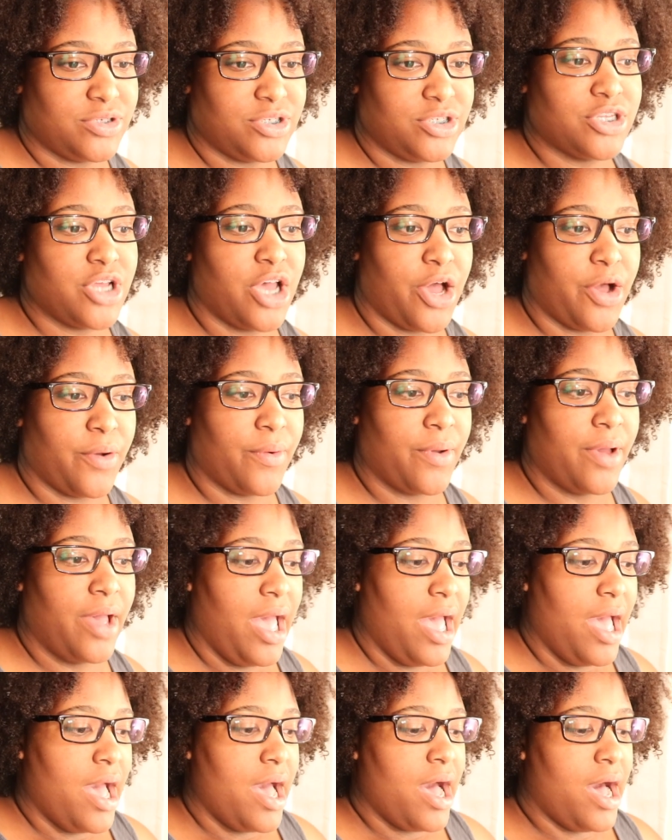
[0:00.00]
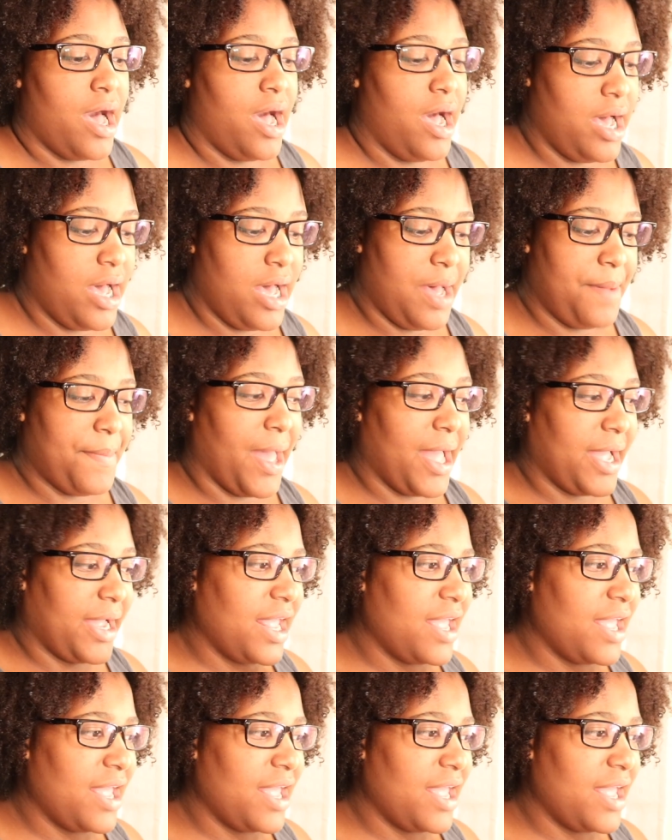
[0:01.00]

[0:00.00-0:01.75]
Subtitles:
So I